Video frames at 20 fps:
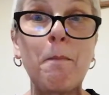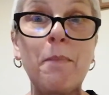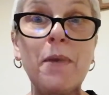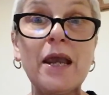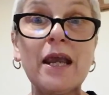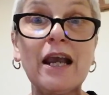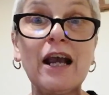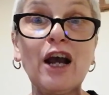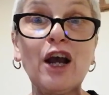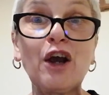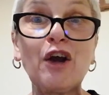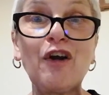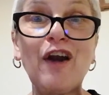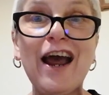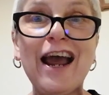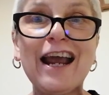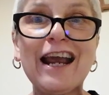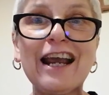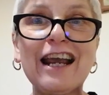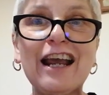bigger
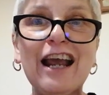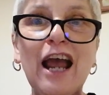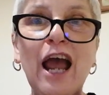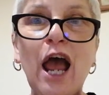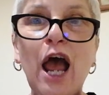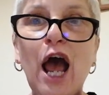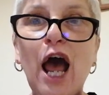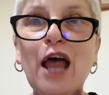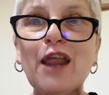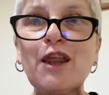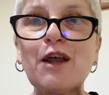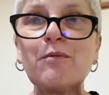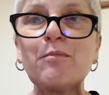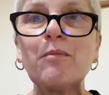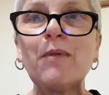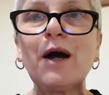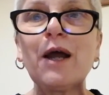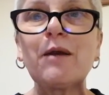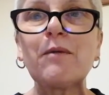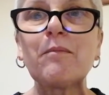crack, and that
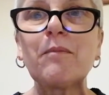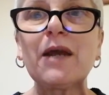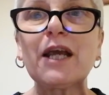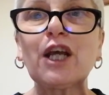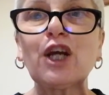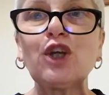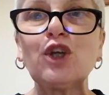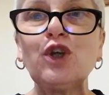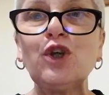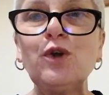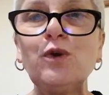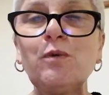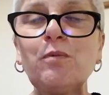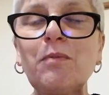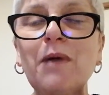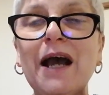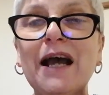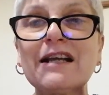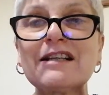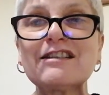might make a new
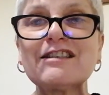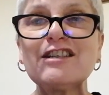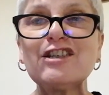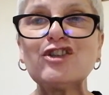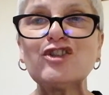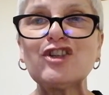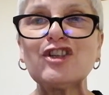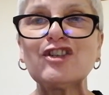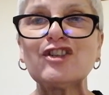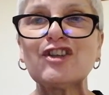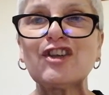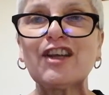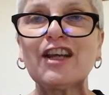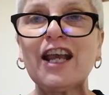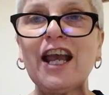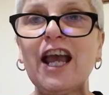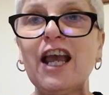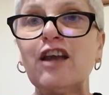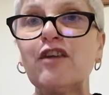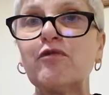passage into the
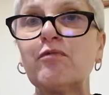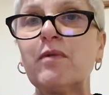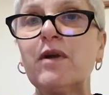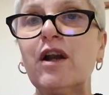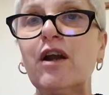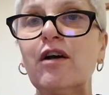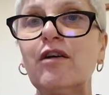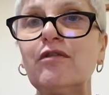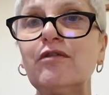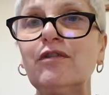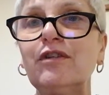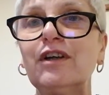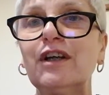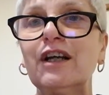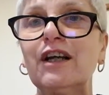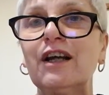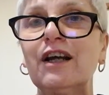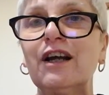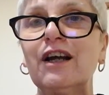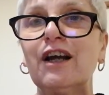cave below."
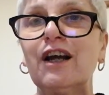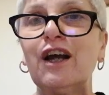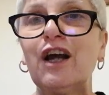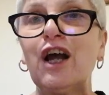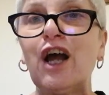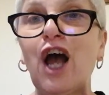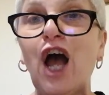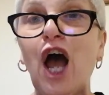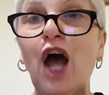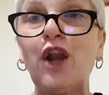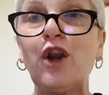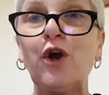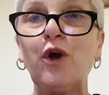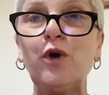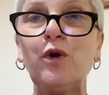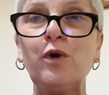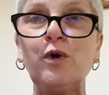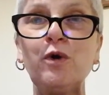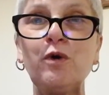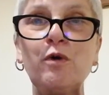"And
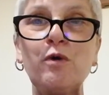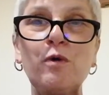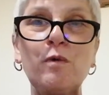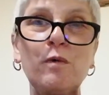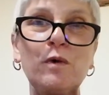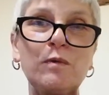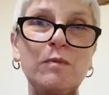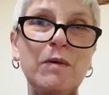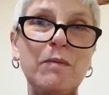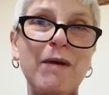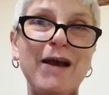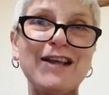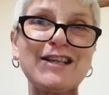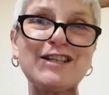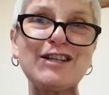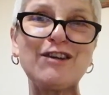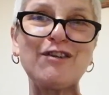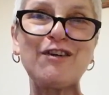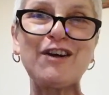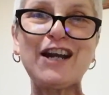who would be
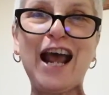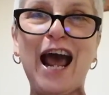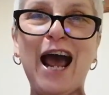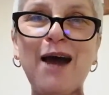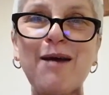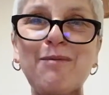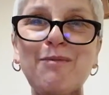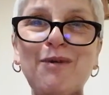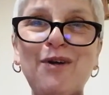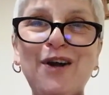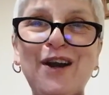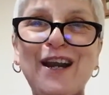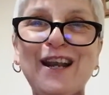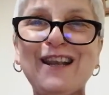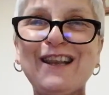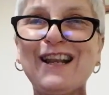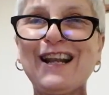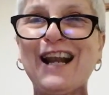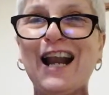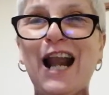better at hammering
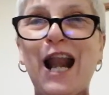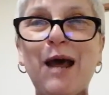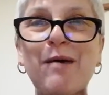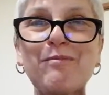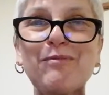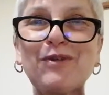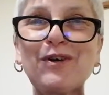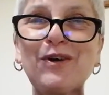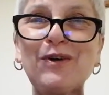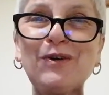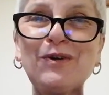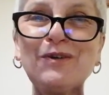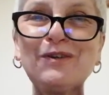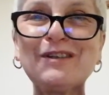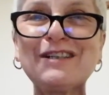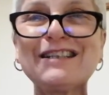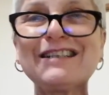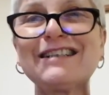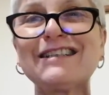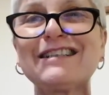than a
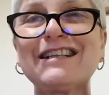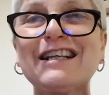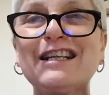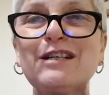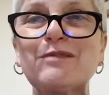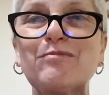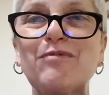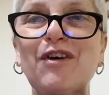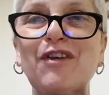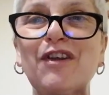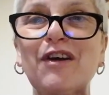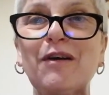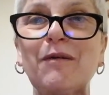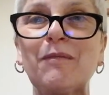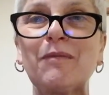leprechaun?" said his brother.